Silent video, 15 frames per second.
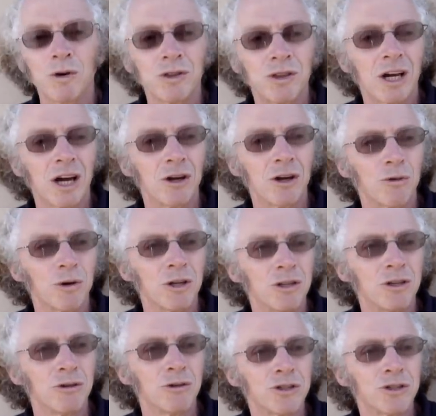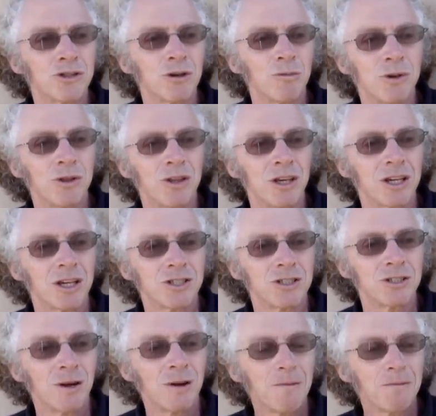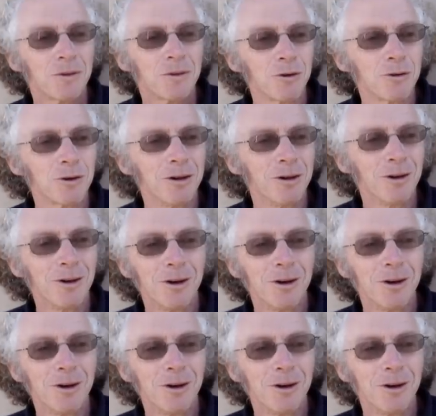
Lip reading: one thing I don't want to do, is stupid thing, is don't